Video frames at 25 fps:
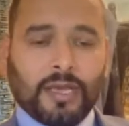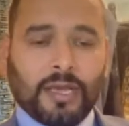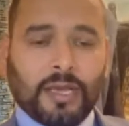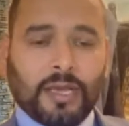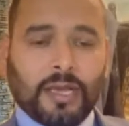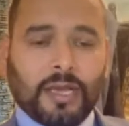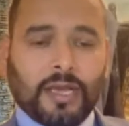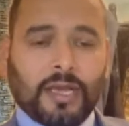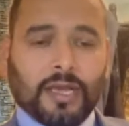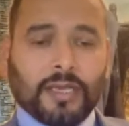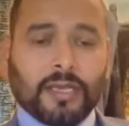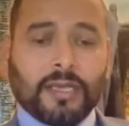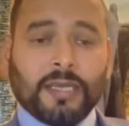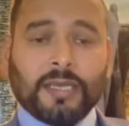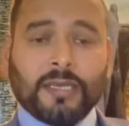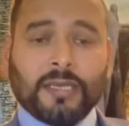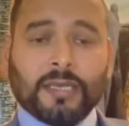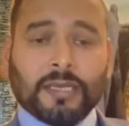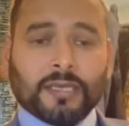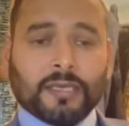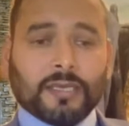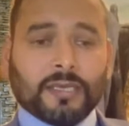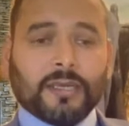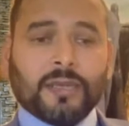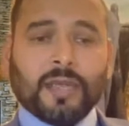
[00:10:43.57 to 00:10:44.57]
And he
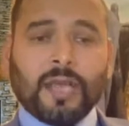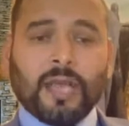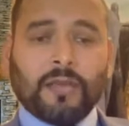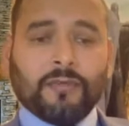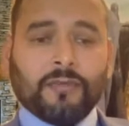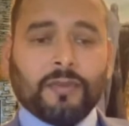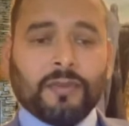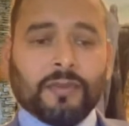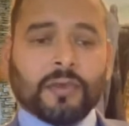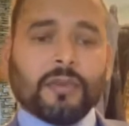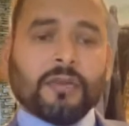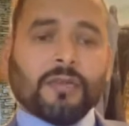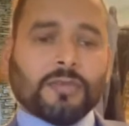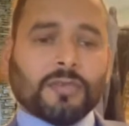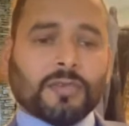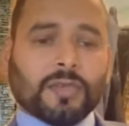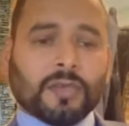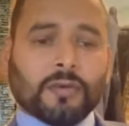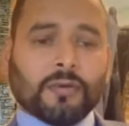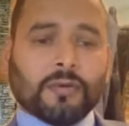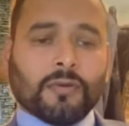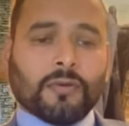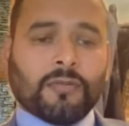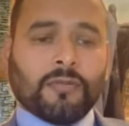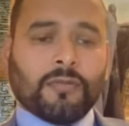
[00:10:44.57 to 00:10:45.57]
doesn't have any
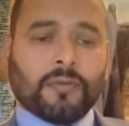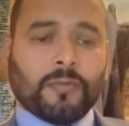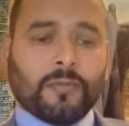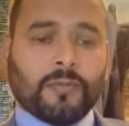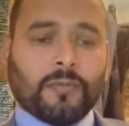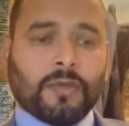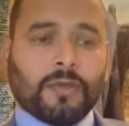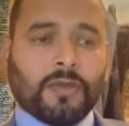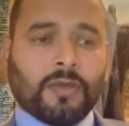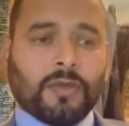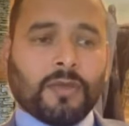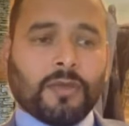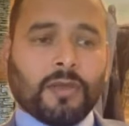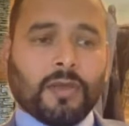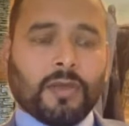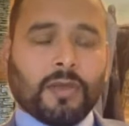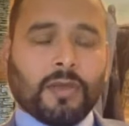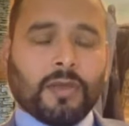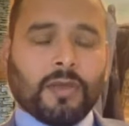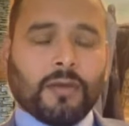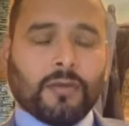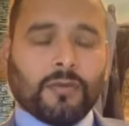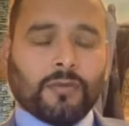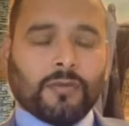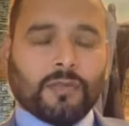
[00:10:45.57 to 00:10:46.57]
contact with family,
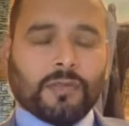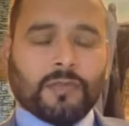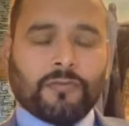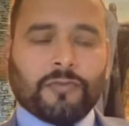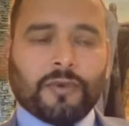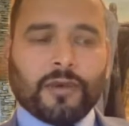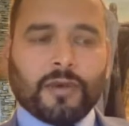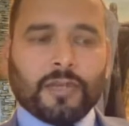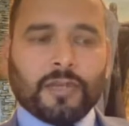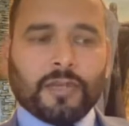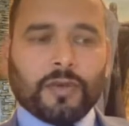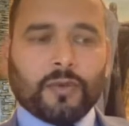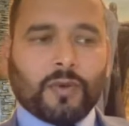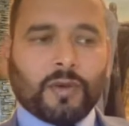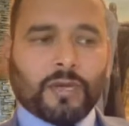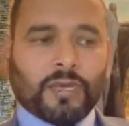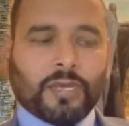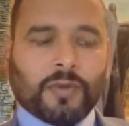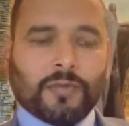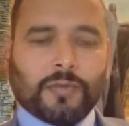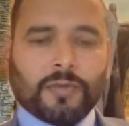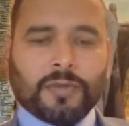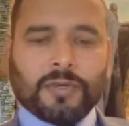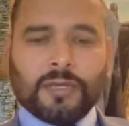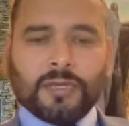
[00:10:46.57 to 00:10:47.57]
with father. What
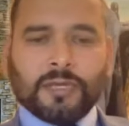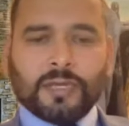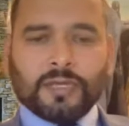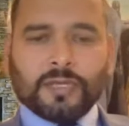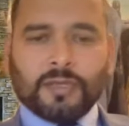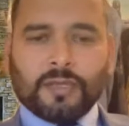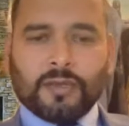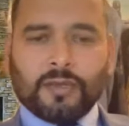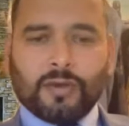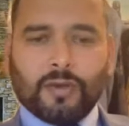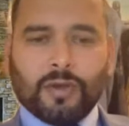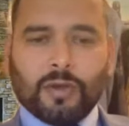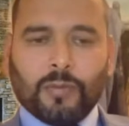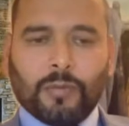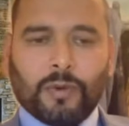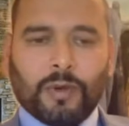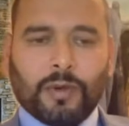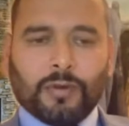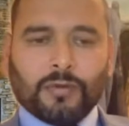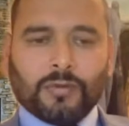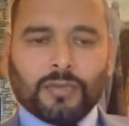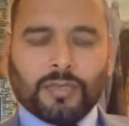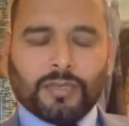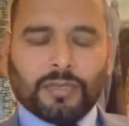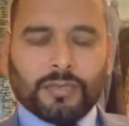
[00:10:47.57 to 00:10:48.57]
happened, he doesn't know
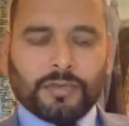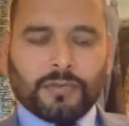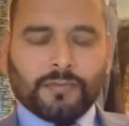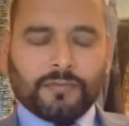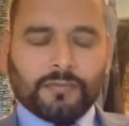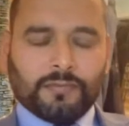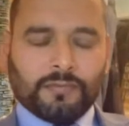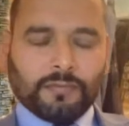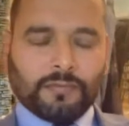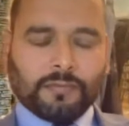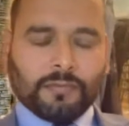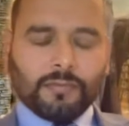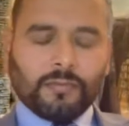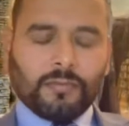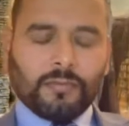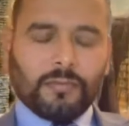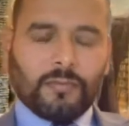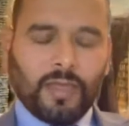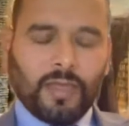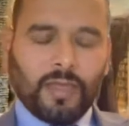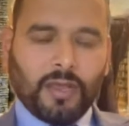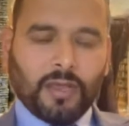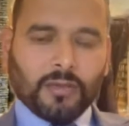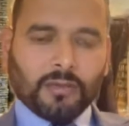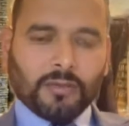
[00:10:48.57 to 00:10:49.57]
about it.
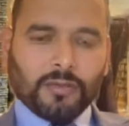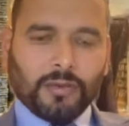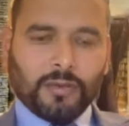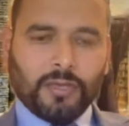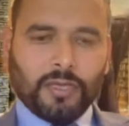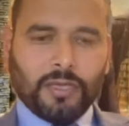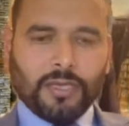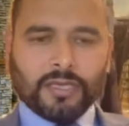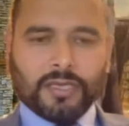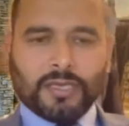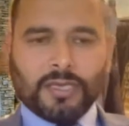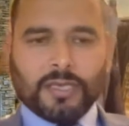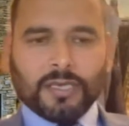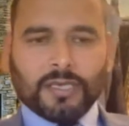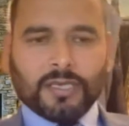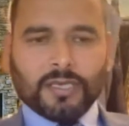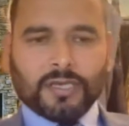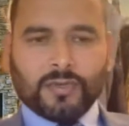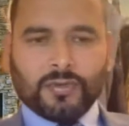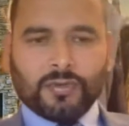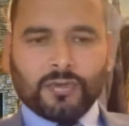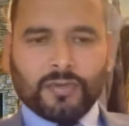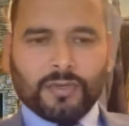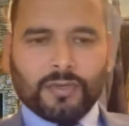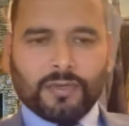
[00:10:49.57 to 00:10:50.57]
So this is the
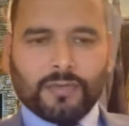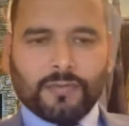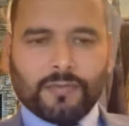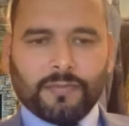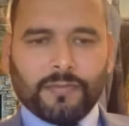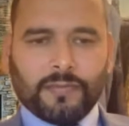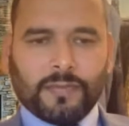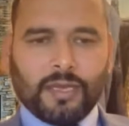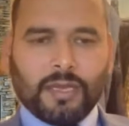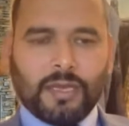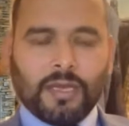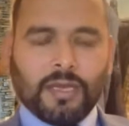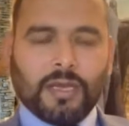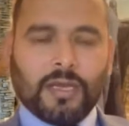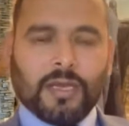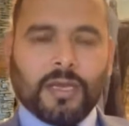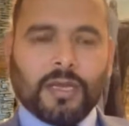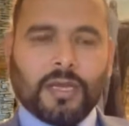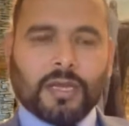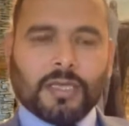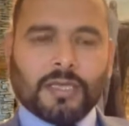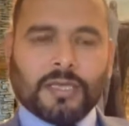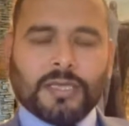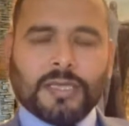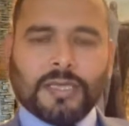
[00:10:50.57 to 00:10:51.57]
story.
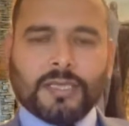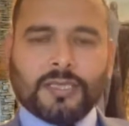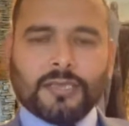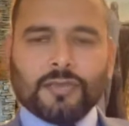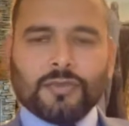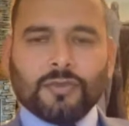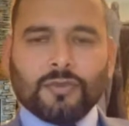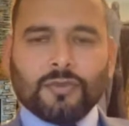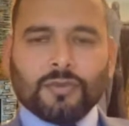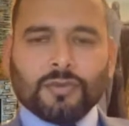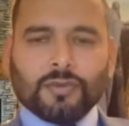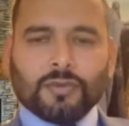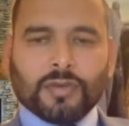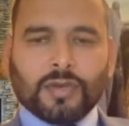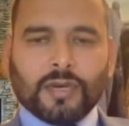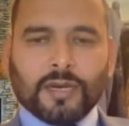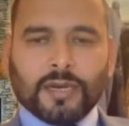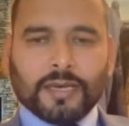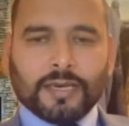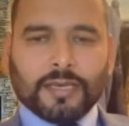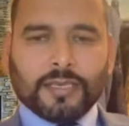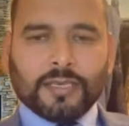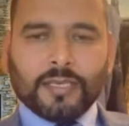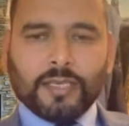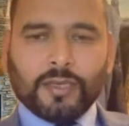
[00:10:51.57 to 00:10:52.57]
This is not
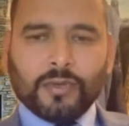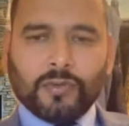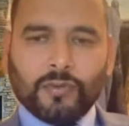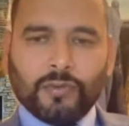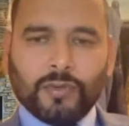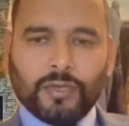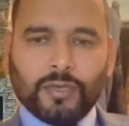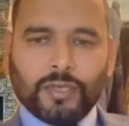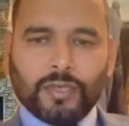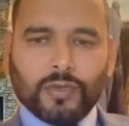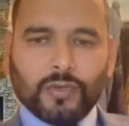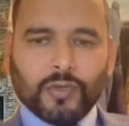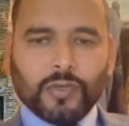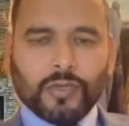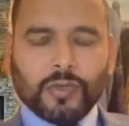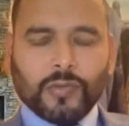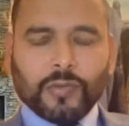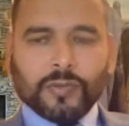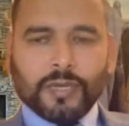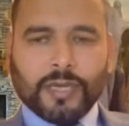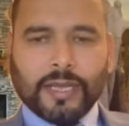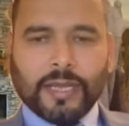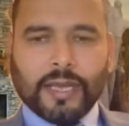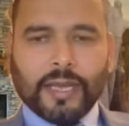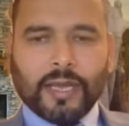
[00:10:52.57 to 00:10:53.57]
correct. You need to
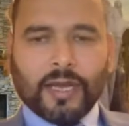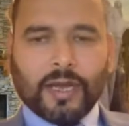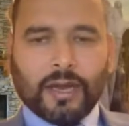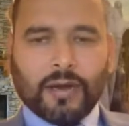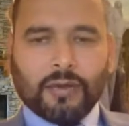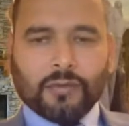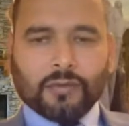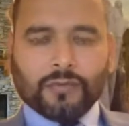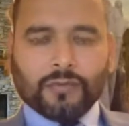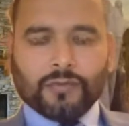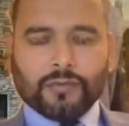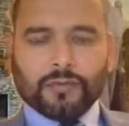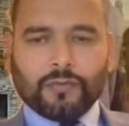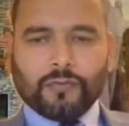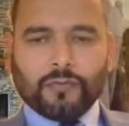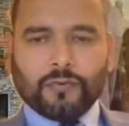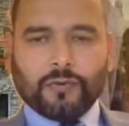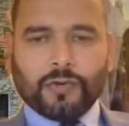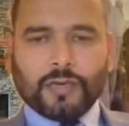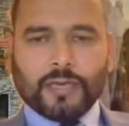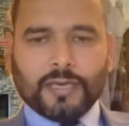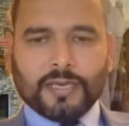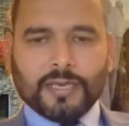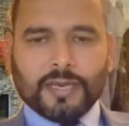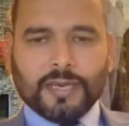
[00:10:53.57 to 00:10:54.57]
give an account of
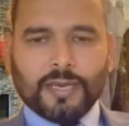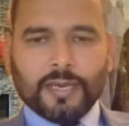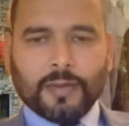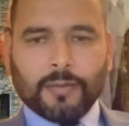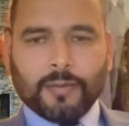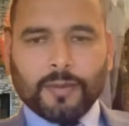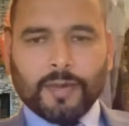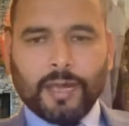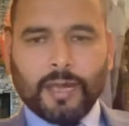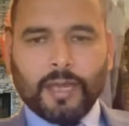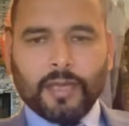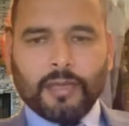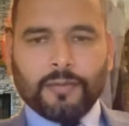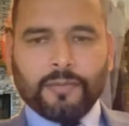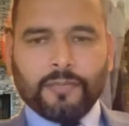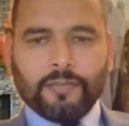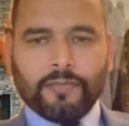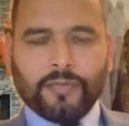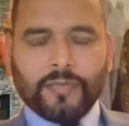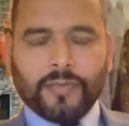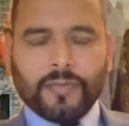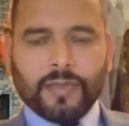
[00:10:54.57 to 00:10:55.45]
your asylum claim,